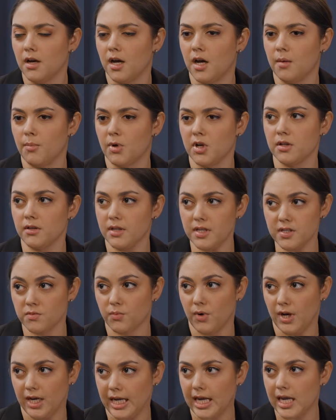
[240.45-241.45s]
On at least
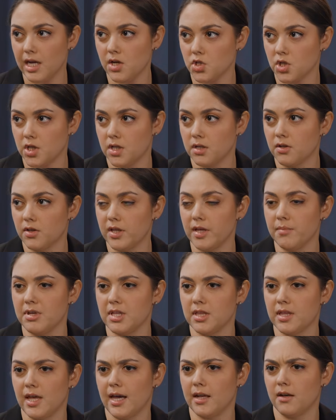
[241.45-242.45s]
one occasion,
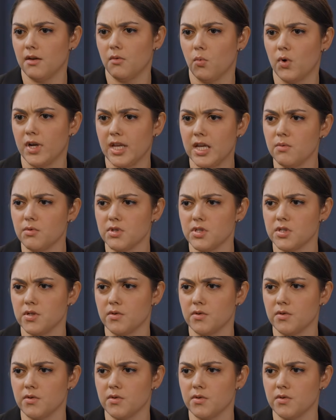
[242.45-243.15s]
claiming that what he was